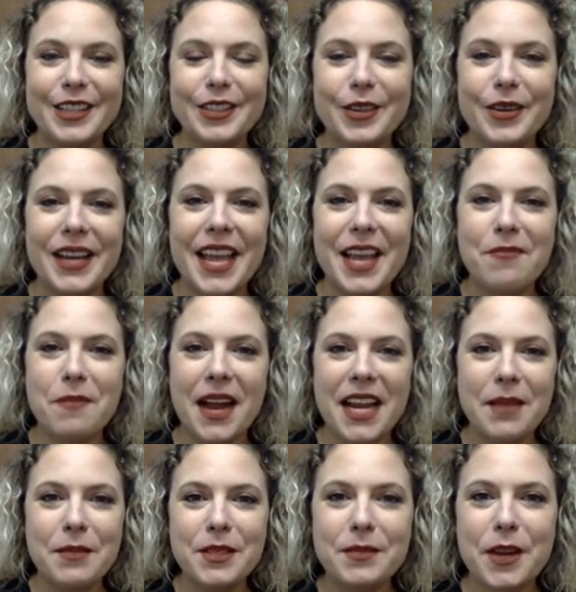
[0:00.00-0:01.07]
So again, my
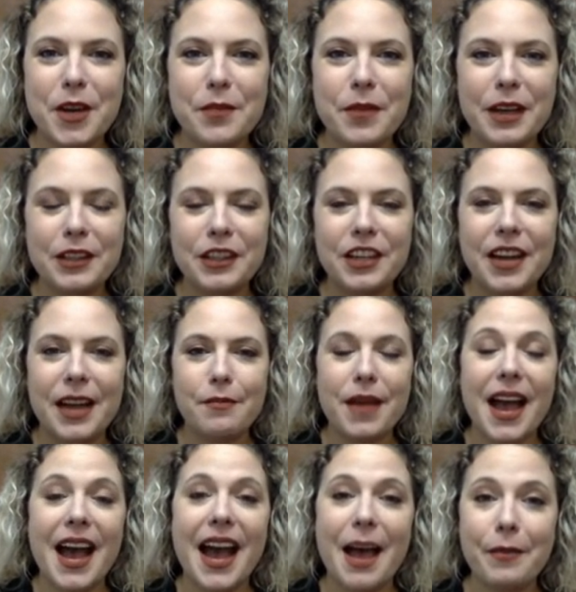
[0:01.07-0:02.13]
name is Mary Butler. I'm
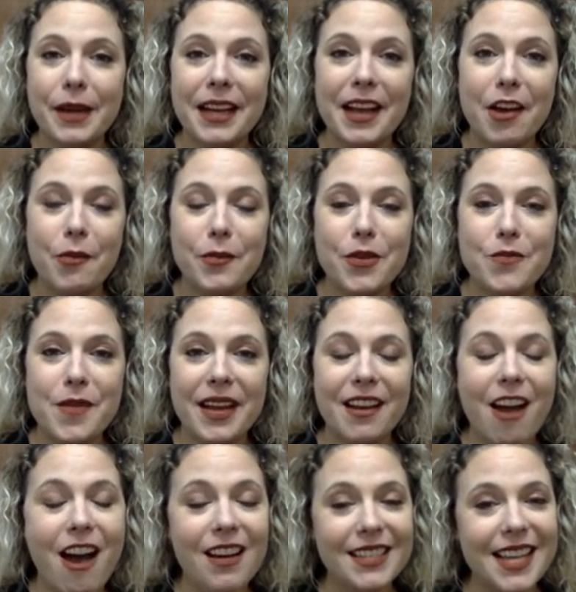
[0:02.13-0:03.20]
happy to help you. My
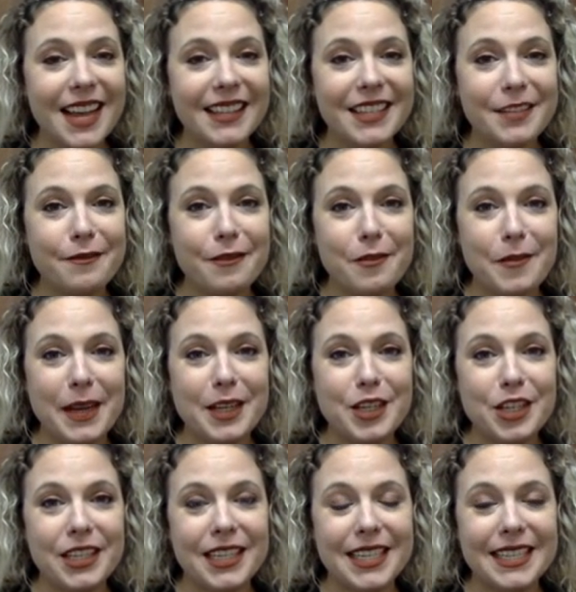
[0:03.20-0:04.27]
contact
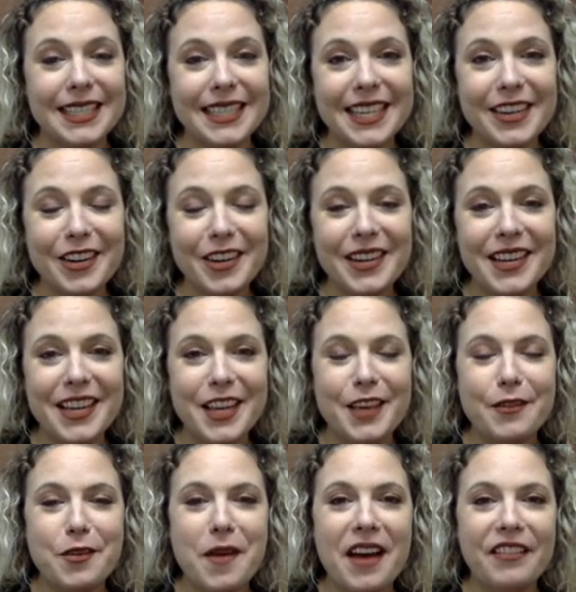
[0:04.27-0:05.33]
information is here.
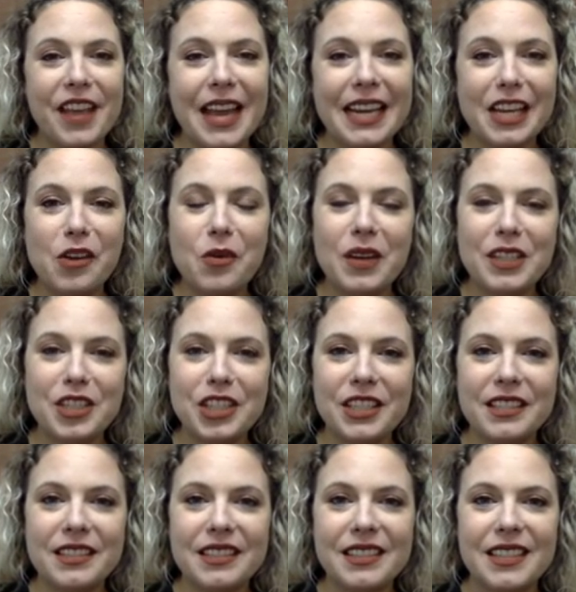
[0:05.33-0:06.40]
If you have any
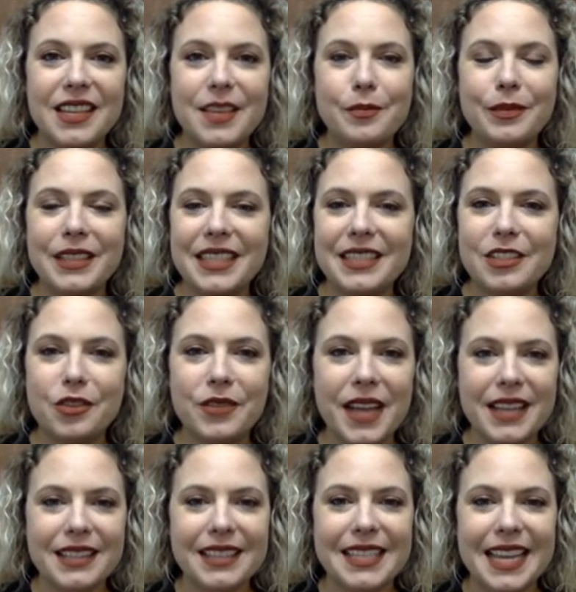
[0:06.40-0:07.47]
questions, please don't
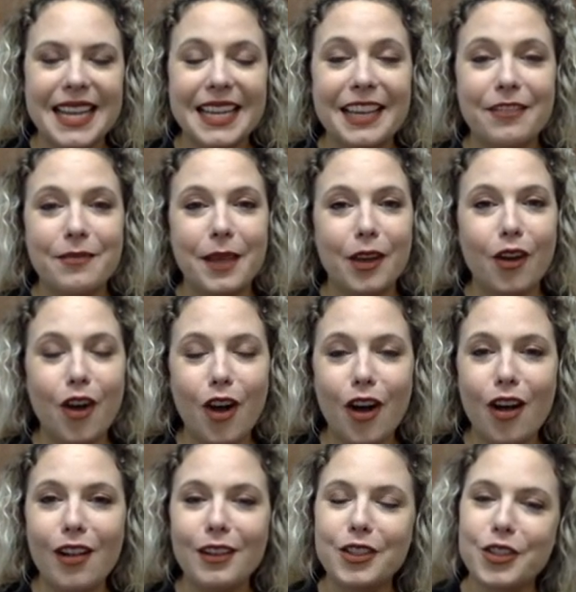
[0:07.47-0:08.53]
hesitate. Give me a
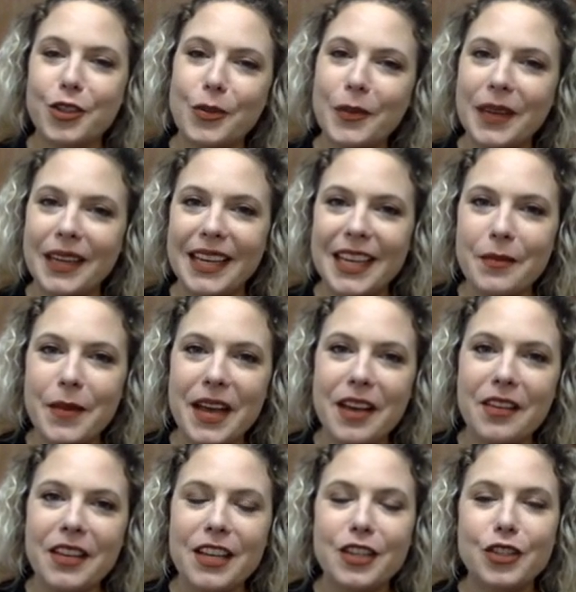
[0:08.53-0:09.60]
call, shoot me an
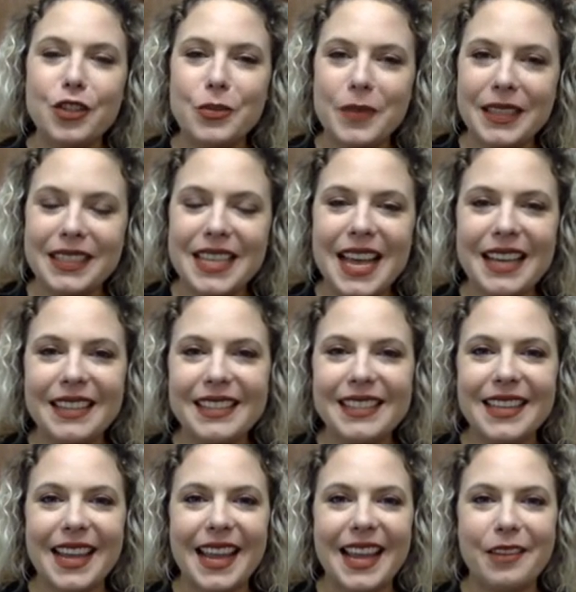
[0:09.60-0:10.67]
email, shoot me a
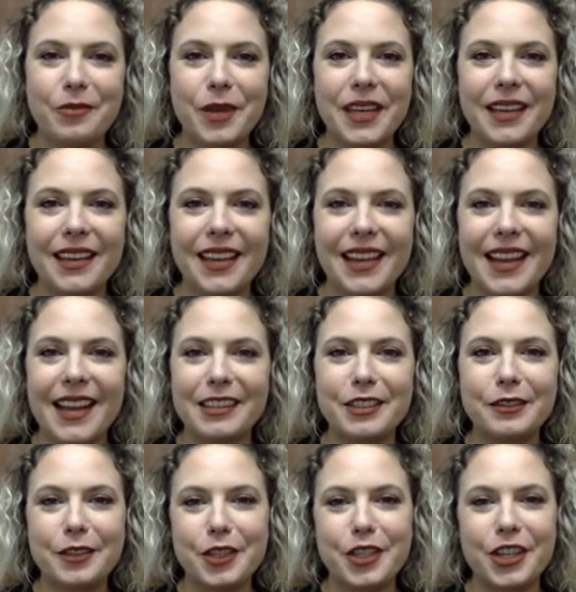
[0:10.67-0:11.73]
text, and we can
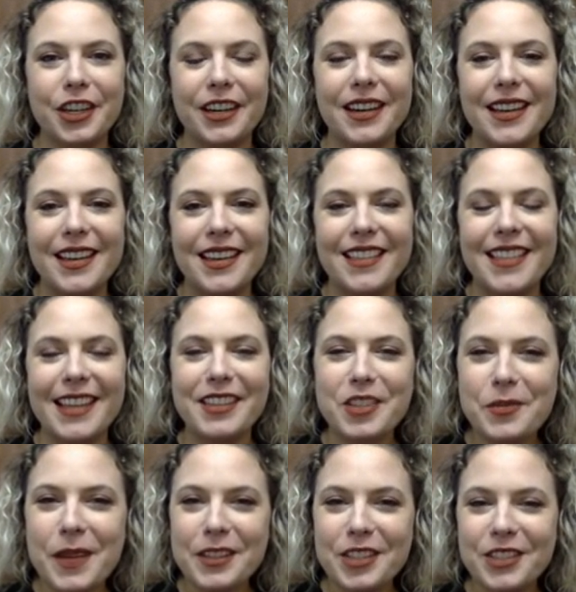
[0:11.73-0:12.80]
connect for sure. Thanks
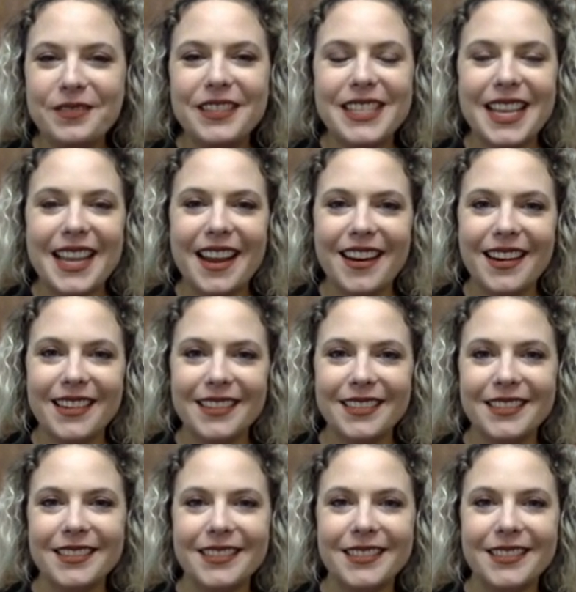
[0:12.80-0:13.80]
so much. Take care.